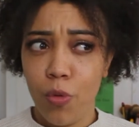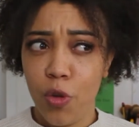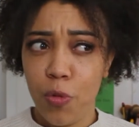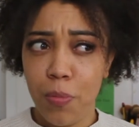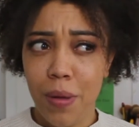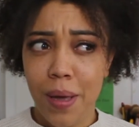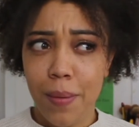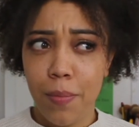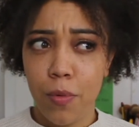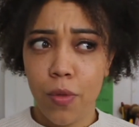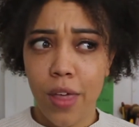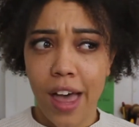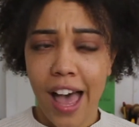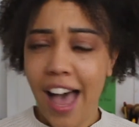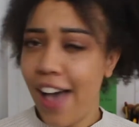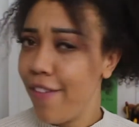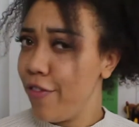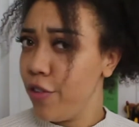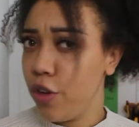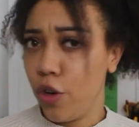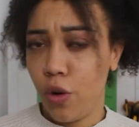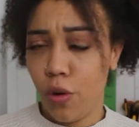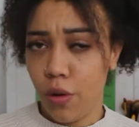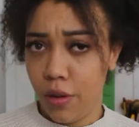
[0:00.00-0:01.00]
people that
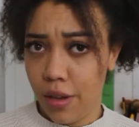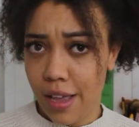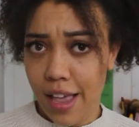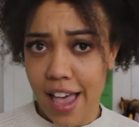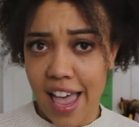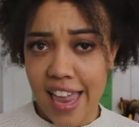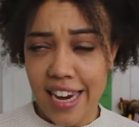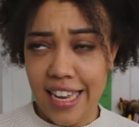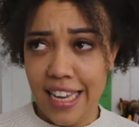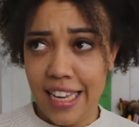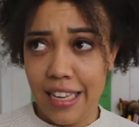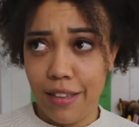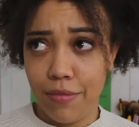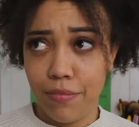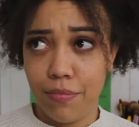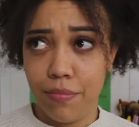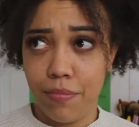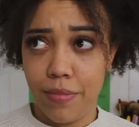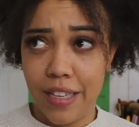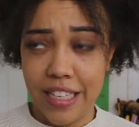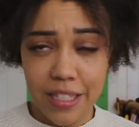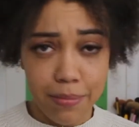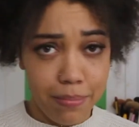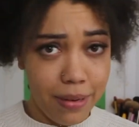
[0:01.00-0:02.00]
haven't got any
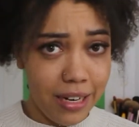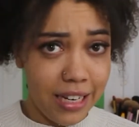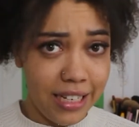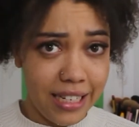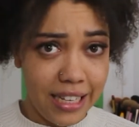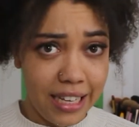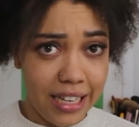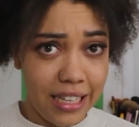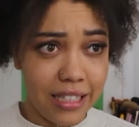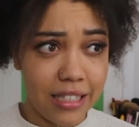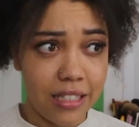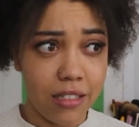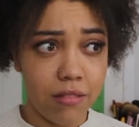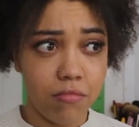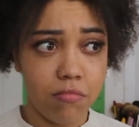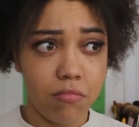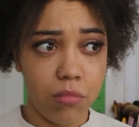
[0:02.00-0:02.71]
disabilities.